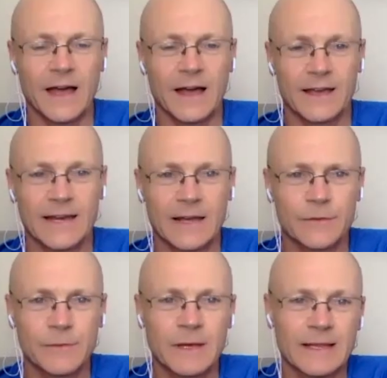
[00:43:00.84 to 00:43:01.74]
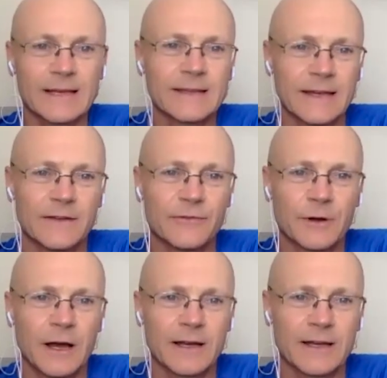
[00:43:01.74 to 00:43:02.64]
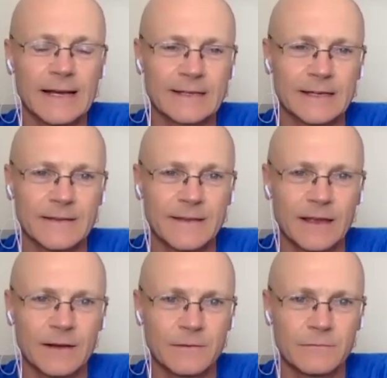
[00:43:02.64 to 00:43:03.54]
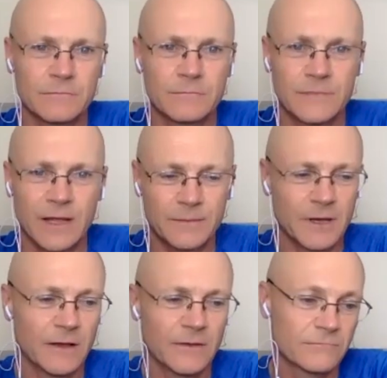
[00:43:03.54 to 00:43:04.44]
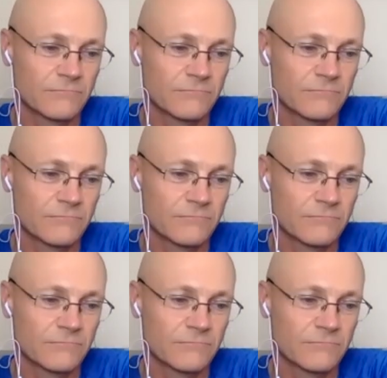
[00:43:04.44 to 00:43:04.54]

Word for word: connect with me on LinkedIn if we're not connected, and then that'd be awesome